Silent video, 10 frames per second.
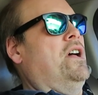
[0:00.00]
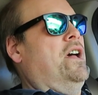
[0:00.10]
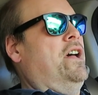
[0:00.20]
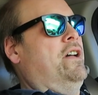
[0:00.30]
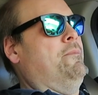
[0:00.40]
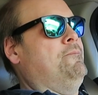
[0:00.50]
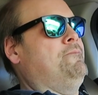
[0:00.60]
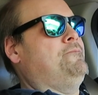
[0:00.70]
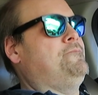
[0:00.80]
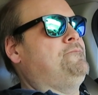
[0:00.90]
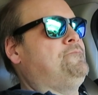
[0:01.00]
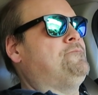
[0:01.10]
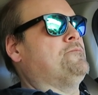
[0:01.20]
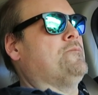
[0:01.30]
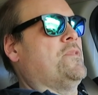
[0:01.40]
um,
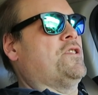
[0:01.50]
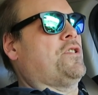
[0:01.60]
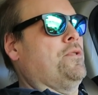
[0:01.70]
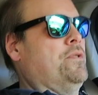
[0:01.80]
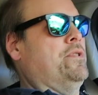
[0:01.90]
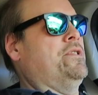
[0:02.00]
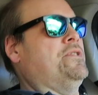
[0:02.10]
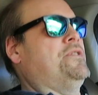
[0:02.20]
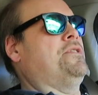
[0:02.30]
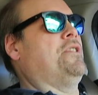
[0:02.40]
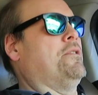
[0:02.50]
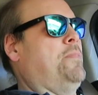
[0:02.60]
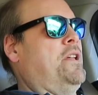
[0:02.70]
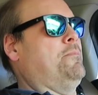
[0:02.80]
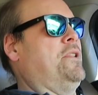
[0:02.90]
schools that are
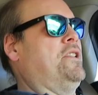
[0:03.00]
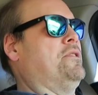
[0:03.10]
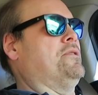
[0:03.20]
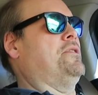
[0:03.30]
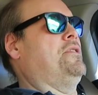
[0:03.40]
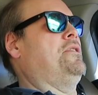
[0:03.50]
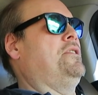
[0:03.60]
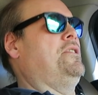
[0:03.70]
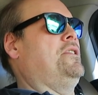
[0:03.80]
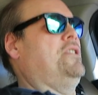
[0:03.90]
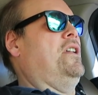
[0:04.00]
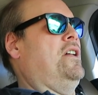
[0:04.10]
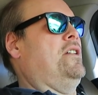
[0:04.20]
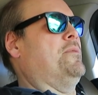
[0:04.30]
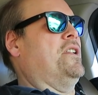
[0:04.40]
being built
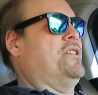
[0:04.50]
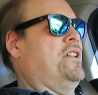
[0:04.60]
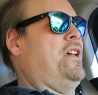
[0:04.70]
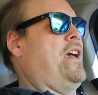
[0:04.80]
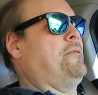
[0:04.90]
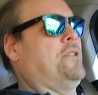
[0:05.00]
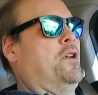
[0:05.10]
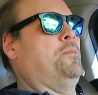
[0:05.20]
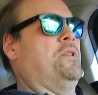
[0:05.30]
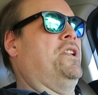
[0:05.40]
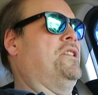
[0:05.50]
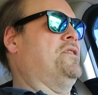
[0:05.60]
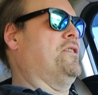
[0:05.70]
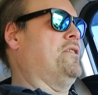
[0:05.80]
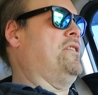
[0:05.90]
uh, because they have to open at a
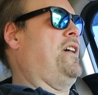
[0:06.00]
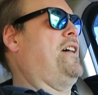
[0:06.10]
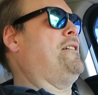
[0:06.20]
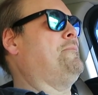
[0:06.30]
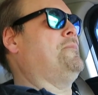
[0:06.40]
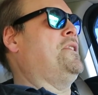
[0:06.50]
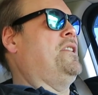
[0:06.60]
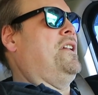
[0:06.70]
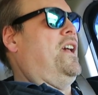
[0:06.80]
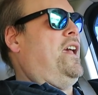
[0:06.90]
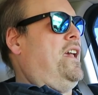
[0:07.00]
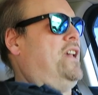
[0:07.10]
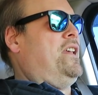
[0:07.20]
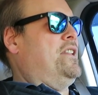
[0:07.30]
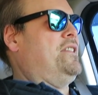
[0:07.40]
certain time,
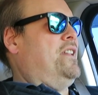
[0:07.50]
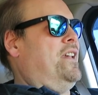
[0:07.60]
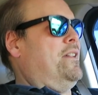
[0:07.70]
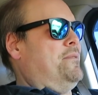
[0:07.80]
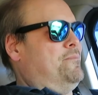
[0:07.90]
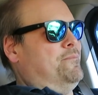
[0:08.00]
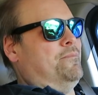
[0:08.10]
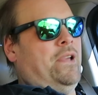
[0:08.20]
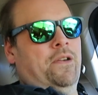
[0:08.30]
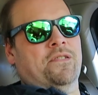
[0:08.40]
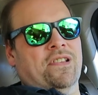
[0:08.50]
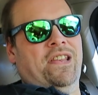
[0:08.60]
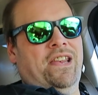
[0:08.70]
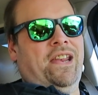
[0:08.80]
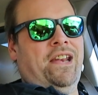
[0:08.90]
and
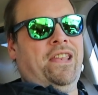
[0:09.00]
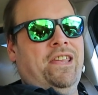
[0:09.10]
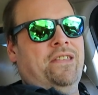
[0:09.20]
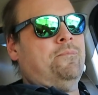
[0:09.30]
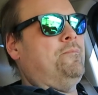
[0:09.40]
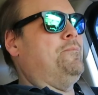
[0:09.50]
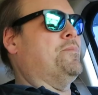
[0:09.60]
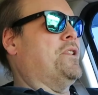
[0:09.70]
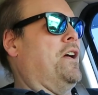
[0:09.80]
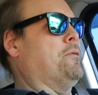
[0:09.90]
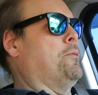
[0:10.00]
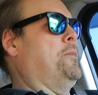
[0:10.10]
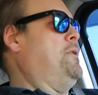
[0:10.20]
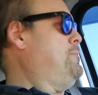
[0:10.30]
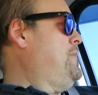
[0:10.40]
mostly any
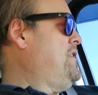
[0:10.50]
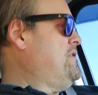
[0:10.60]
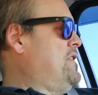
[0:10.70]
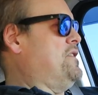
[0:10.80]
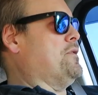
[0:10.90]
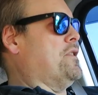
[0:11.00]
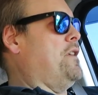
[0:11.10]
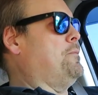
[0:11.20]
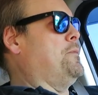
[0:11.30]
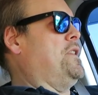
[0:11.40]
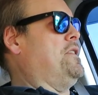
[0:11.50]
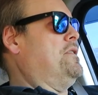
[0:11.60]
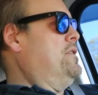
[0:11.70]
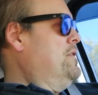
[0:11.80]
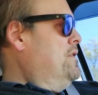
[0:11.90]
government business or government
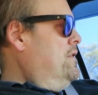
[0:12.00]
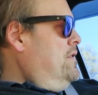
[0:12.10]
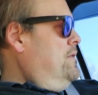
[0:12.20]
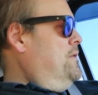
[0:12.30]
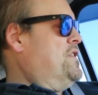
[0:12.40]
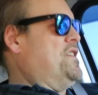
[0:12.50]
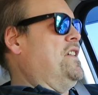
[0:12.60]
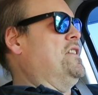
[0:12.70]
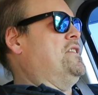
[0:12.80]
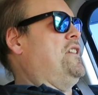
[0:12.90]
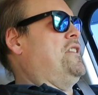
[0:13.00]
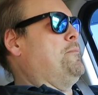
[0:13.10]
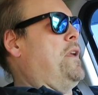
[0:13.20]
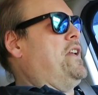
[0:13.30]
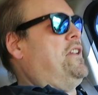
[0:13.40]
facility
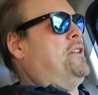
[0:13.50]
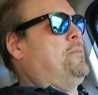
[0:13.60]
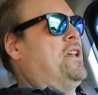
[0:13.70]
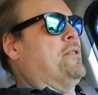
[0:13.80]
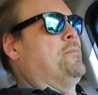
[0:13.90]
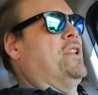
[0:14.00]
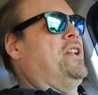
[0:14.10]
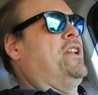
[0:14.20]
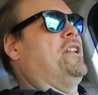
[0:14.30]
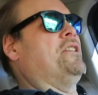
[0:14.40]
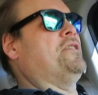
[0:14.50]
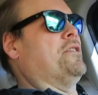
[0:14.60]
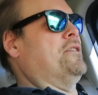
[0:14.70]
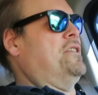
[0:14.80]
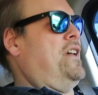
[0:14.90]
that might need to be completed at a
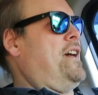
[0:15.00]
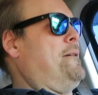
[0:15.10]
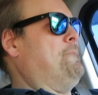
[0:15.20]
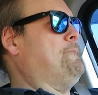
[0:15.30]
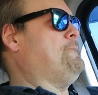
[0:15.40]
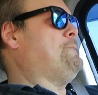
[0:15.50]
certain time.